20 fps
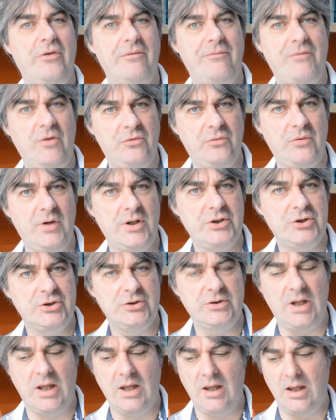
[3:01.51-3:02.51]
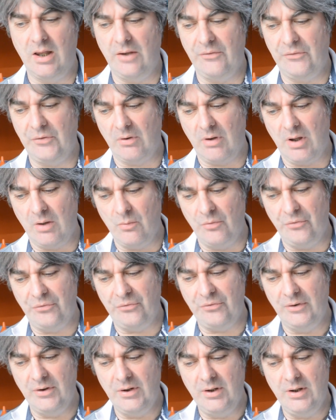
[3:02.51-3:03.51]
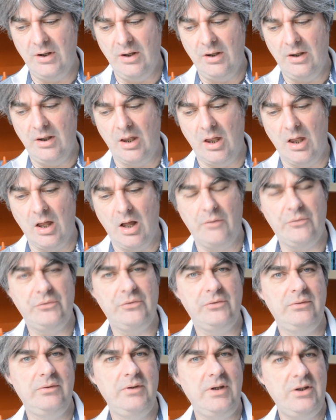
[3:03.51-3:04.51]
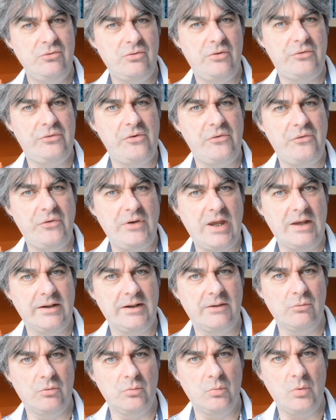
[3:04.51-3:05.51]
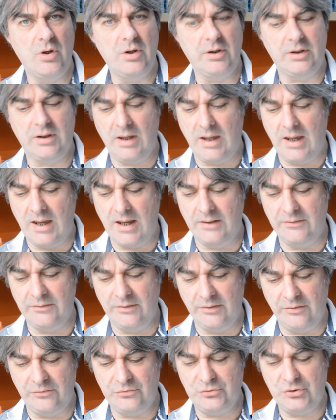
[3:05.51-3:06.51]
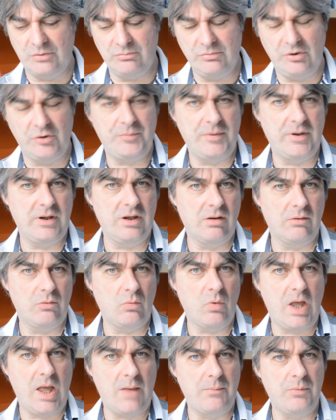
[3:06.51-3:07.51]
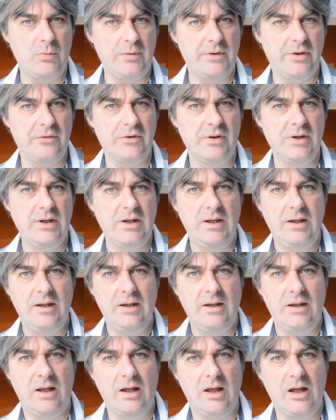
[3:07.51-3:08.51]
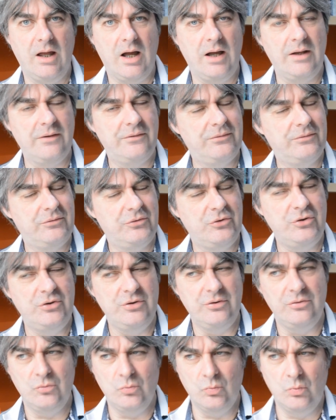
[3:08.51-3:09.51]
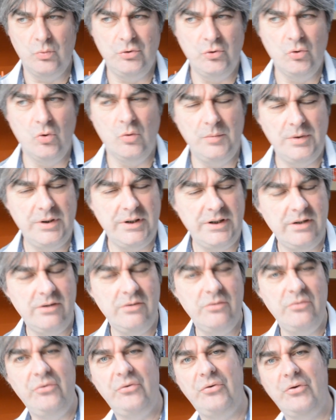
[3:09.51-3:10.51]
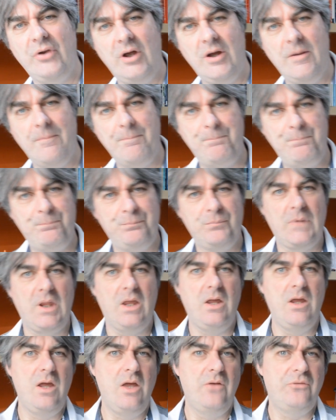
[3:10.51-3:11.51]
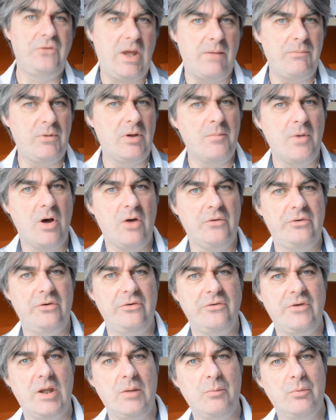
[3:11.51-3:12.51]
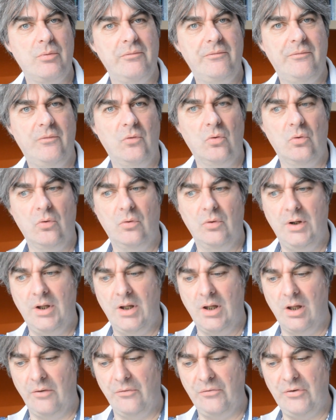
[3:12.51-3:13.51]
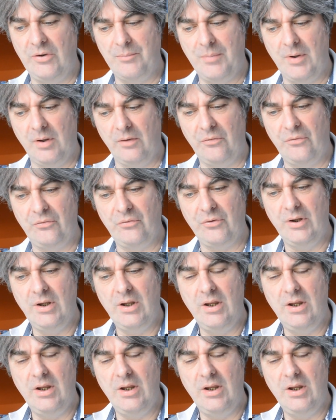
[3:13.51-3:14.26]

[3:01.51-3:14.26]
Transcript: photo etch, so I was interested to see how that would work, and generally speaking I'm quite happy with it. I would normally use Tamiya masking tape for seat belts,